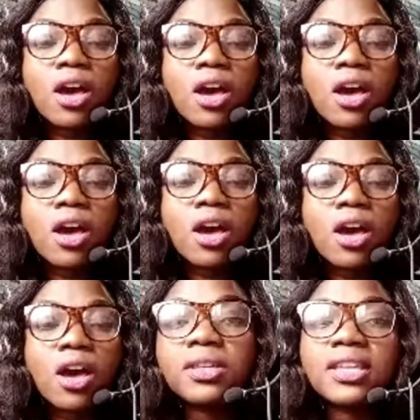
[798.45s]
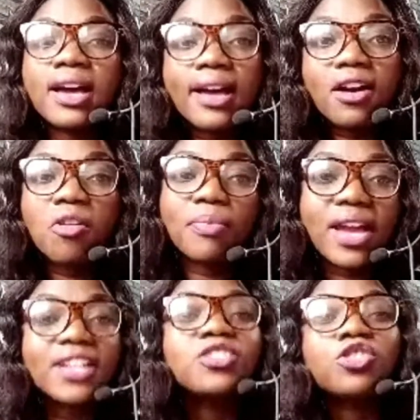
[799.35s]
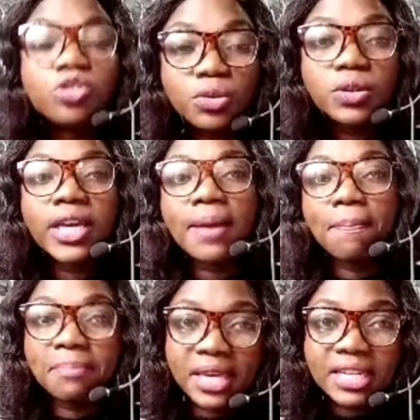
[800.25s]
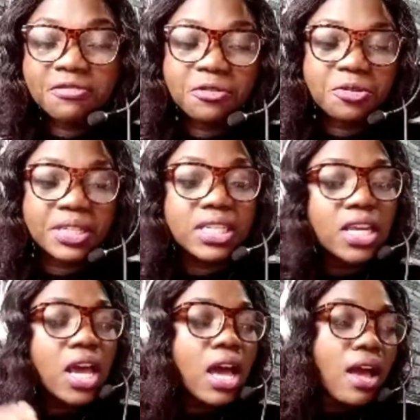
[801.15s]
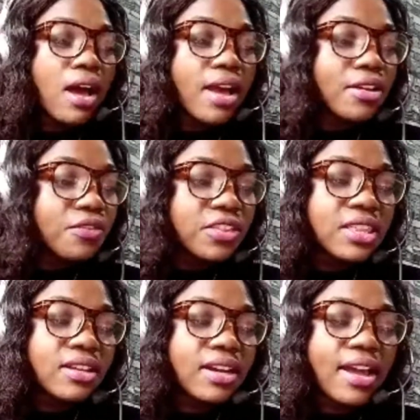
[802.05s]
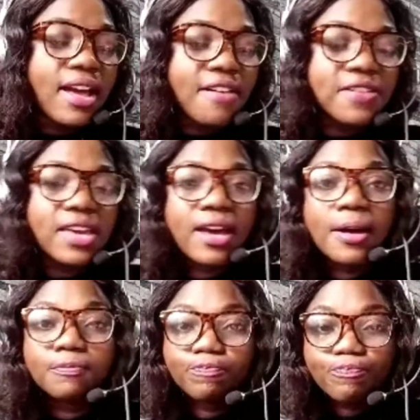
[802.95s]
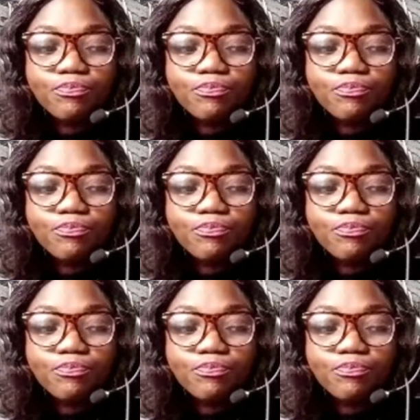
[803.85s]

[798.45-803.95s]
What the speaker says: Offer to be their help, and you could get paid for it. Another thing that I have here